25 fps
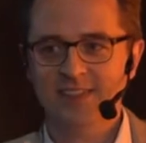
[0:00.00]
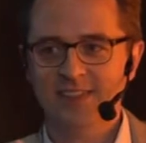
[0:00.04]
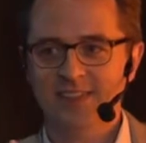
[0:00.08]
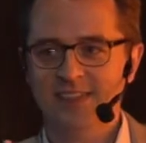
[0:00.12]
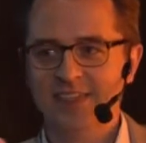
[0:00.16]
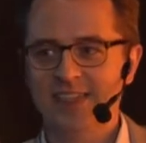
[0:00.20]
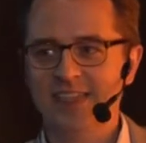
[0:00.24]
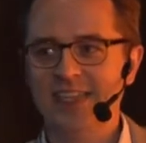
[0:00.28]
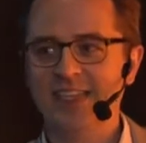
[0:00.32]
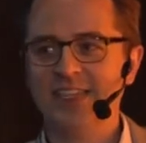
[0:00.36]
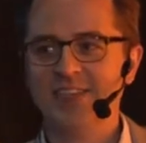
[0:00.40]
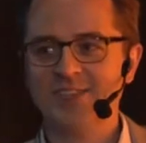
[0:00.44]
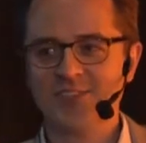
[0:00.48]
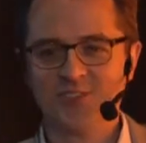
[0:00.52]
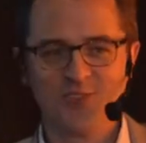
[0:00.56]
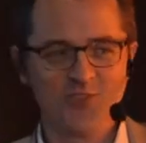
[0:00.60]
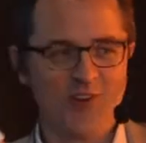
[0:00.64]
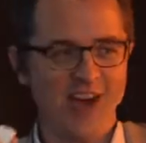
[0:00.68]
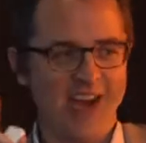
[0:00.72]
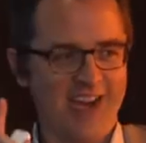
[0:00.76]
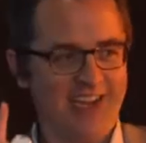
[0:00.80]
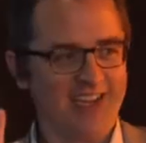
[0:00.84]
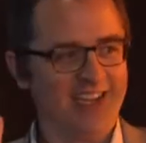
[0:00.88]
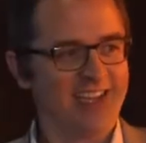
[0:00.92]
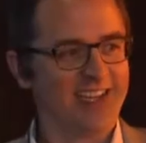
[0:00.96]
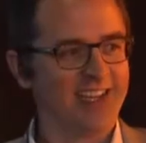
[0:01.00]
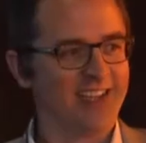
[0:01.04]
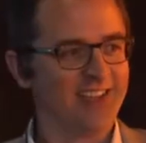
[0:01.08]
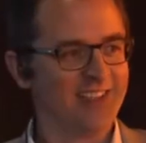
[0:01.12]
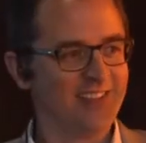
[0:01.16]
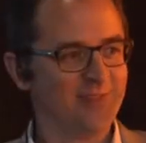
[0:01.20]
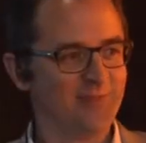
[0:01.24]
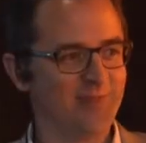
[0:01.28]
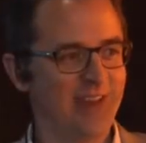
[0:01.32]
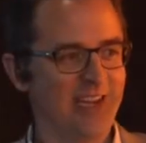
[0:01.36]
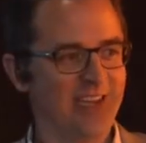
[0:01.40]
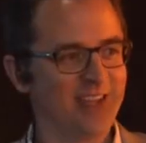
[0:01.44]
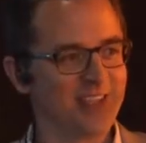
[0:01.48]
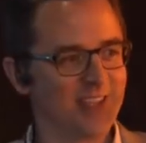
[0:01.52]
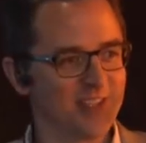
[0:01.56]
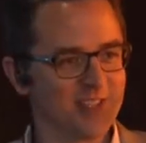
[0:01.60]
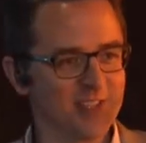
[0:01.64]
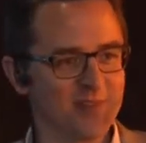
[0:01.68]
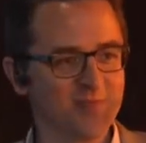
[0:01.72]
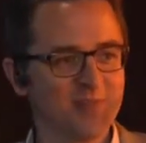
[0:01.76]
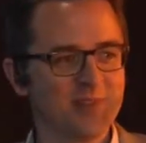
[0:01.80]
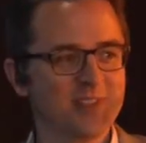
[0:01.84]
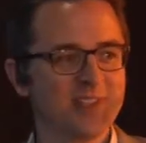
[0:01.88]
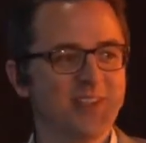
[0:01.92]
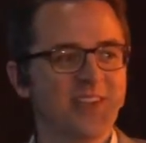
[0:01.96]
lead tracking
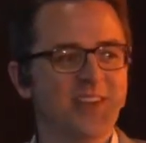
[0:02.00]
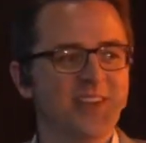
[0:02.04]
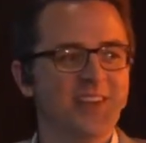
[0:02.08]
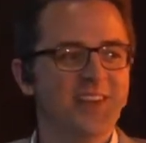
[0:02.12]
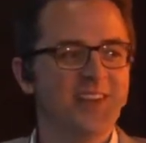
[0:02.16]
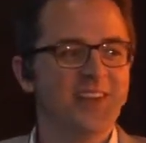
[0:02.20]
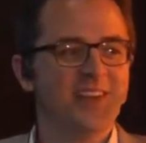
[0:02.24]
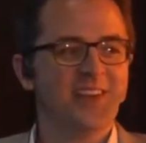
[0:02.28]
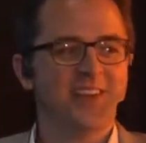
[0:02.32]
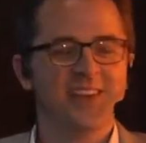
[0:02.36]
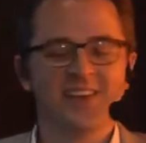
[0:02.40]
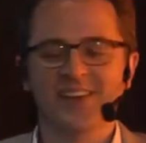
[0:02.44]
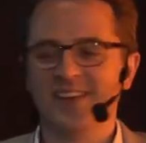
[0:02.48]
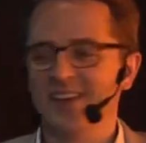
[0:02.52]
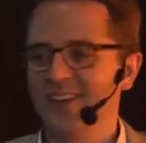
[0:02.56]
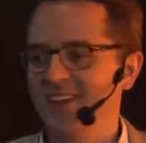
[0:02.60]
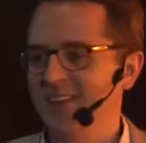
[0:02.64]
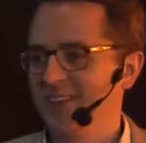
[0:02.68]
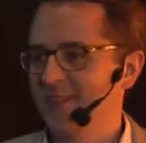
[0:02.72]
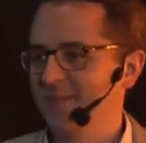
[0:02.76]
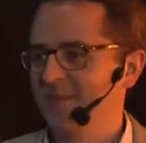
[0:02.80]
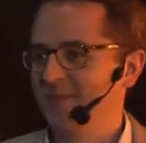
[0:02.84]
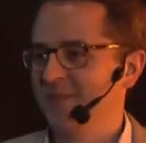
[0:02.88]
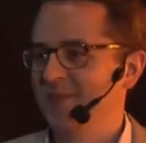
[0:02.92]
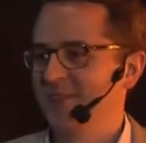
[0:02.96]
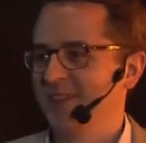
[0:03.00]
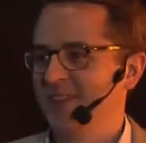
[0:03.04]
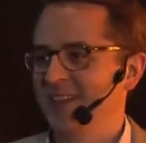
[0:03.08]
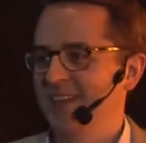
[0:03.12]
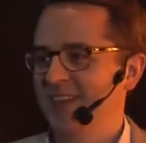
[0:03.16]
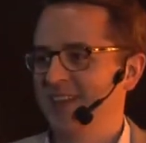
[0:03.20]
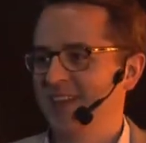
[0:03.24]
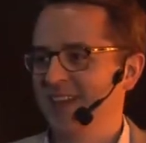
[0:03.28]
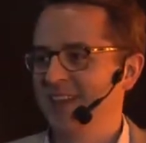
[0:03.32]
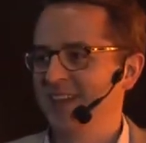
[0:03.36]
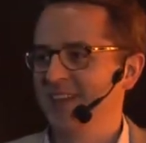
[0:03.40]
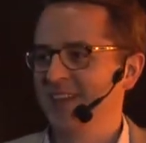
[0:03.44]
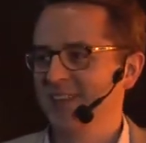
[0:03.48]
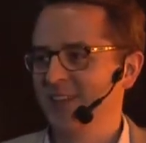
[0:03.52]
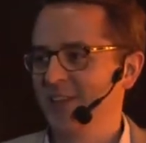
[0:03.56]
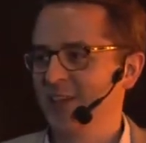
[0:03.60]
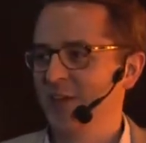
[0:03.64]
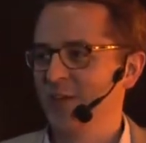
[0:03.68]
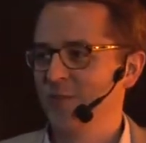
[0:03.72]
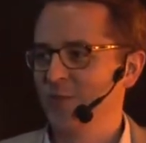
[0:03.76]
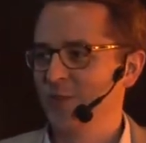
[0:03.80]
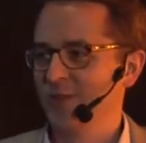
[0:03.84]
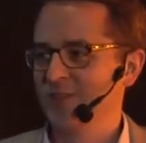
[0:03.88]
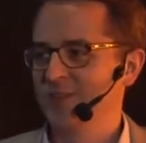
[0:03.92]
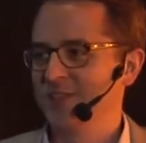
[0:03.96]
mechanisms, um, and you
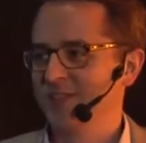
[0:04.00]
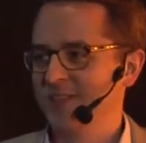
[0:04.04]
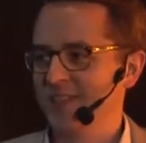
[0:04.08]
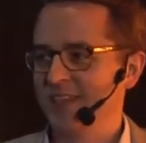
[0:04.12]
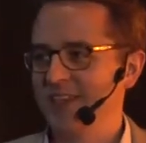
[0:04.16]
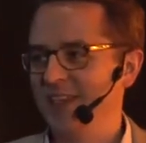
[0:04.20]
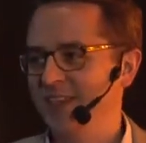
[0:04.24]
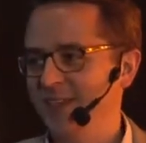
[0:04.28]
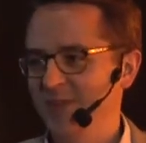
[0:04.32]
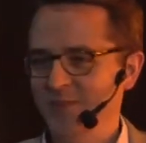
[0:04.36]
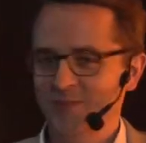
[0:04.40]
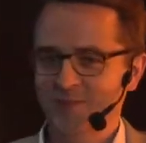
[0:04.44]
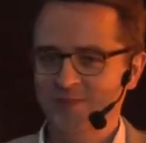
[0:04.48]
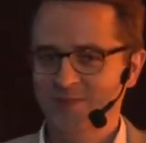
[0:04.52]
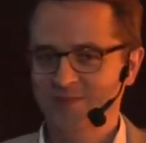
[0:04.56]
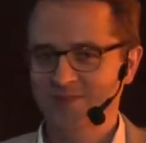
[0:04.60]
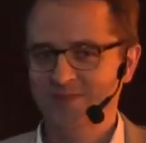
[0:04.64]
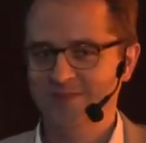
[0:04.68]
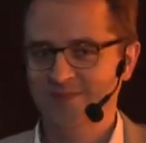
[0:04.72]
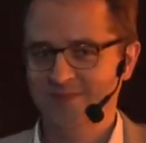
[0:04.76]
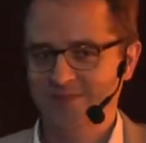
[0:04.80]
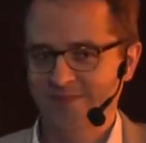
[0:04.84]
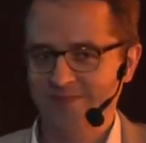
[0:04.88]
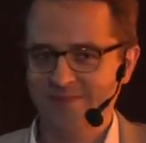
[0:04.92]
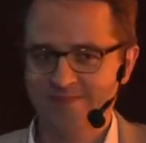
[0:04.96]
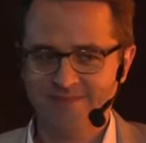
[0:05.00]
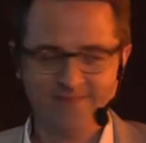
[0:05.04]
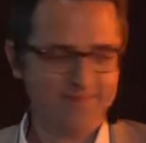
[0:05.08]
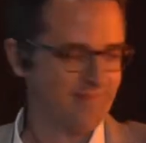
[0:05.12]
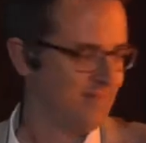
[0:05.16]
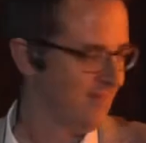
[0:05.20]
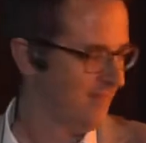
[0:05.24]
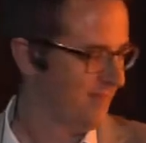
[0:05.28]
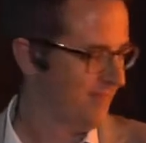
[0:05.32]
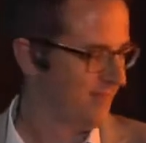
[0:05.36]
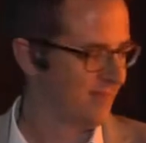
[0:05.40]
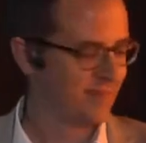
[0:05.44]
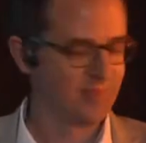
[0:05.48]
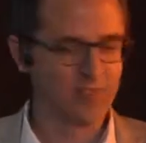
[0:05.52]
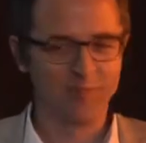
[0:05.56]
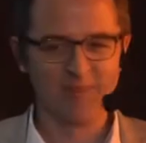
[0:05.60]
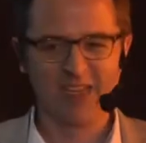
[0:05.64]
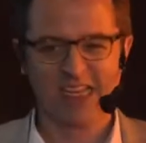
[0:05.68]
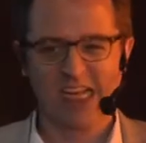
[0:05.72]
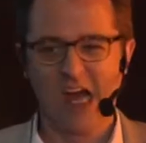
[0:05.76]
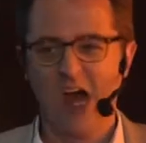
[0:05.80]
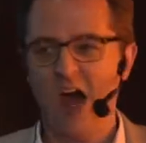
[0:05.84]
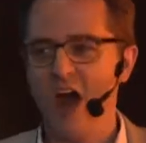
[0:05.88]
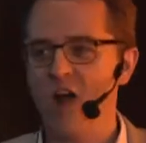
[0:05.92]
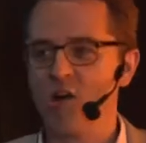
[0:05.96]
know, what's the the
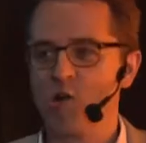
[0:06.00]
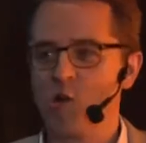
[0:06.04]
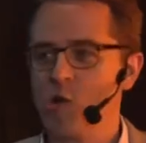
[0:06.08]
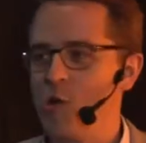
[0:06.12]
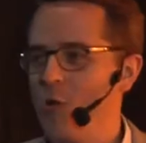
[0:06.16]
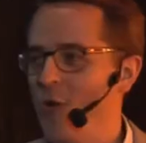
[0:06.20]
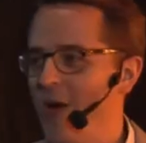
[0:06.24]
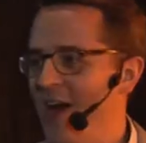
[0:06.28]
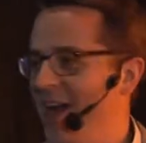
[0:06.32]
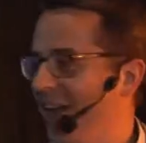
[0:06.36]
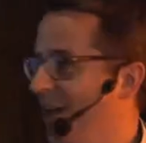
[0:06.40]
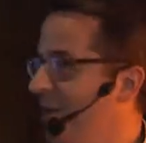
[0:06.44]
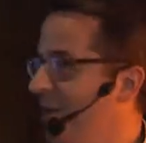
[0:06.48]
big R O I